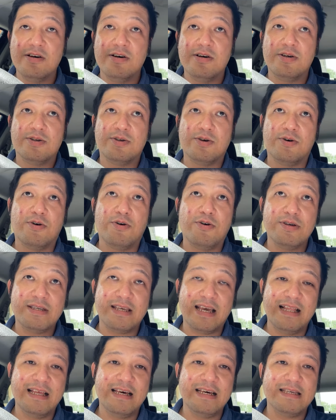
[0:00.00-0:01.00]
so
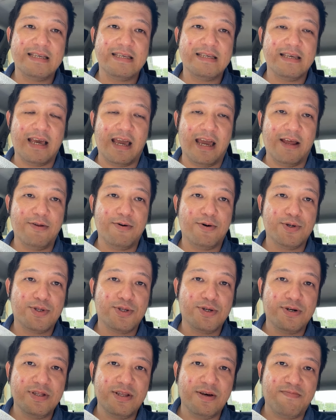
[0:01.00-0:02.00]
wholesalers and
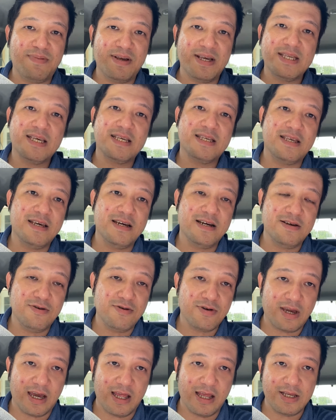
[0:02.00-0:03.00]
also the places here you
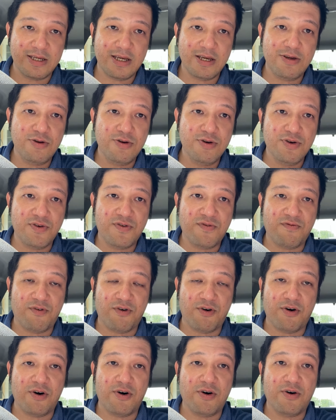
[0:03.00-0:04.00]
can actually use
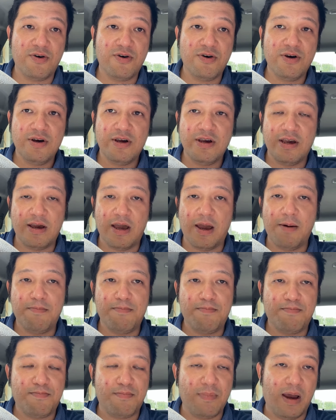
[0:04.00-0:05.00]
for
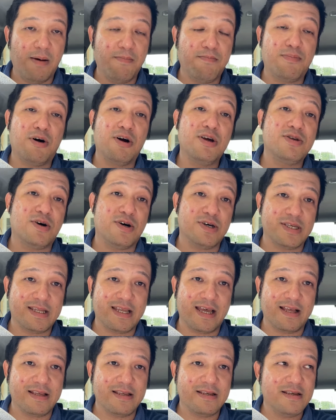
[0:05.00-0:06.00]
employees
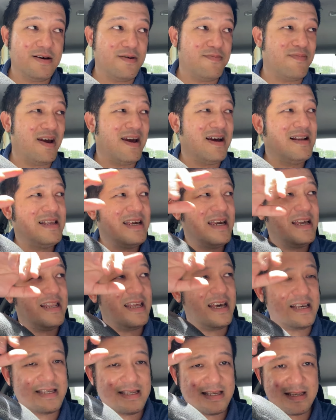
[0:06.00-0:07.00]
hostel. Apparently
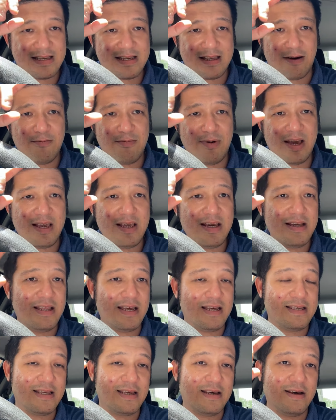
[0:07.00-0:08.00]
there's somewhere here
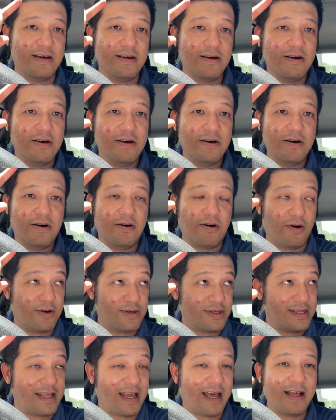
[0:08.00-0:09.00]
there's a
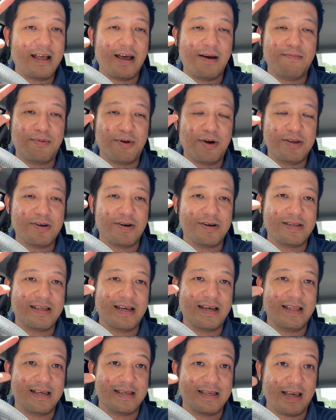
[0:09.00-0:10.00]
hostel, employees hostel.
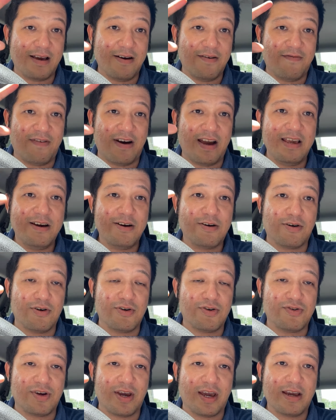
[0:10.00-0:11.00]
They sign a 5-year
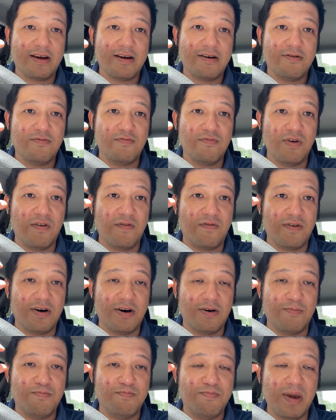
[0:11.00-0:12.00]
contract with
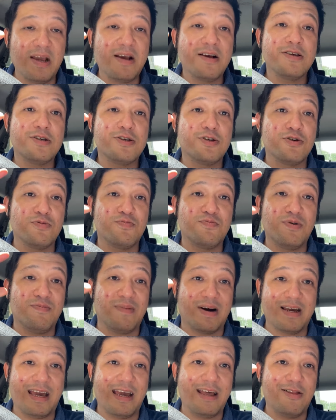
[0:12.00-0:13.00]
a big
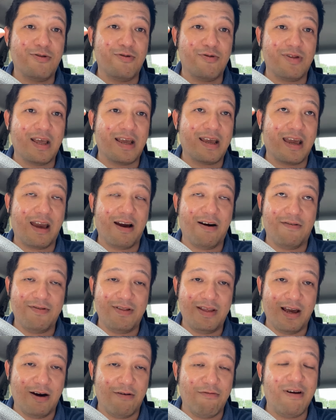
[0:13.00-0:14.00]
supermarket to take care of
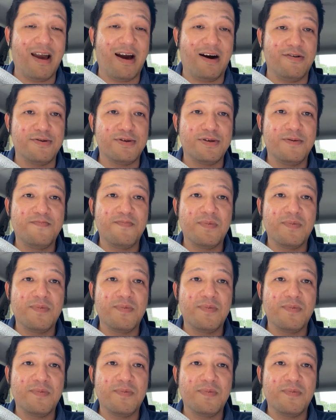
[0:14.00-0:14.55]
their warehouse.